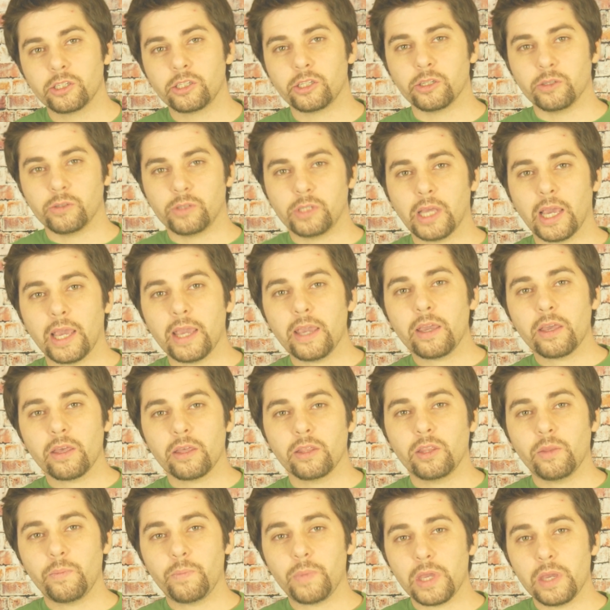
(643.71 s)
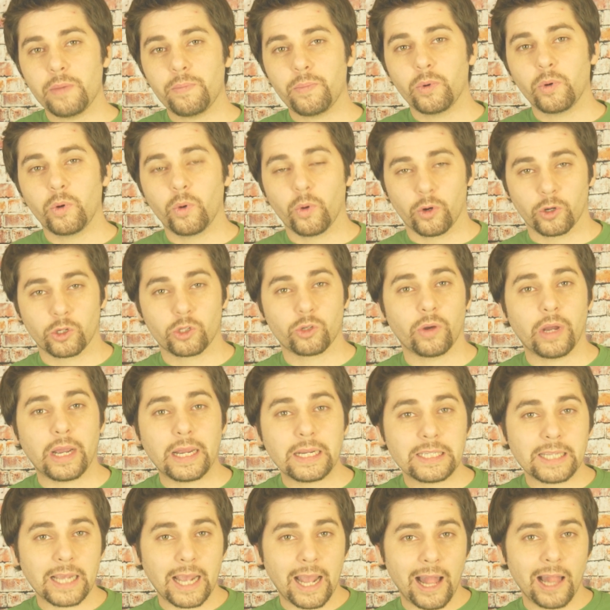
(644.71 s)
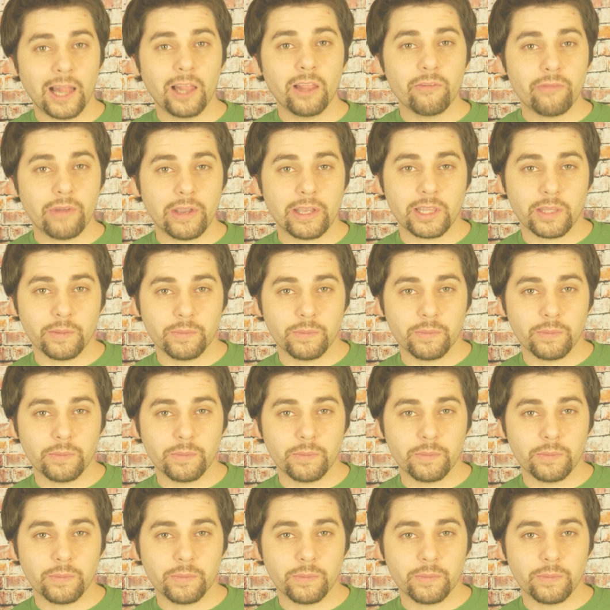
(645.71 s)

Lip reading: to take the people who are trying to elevate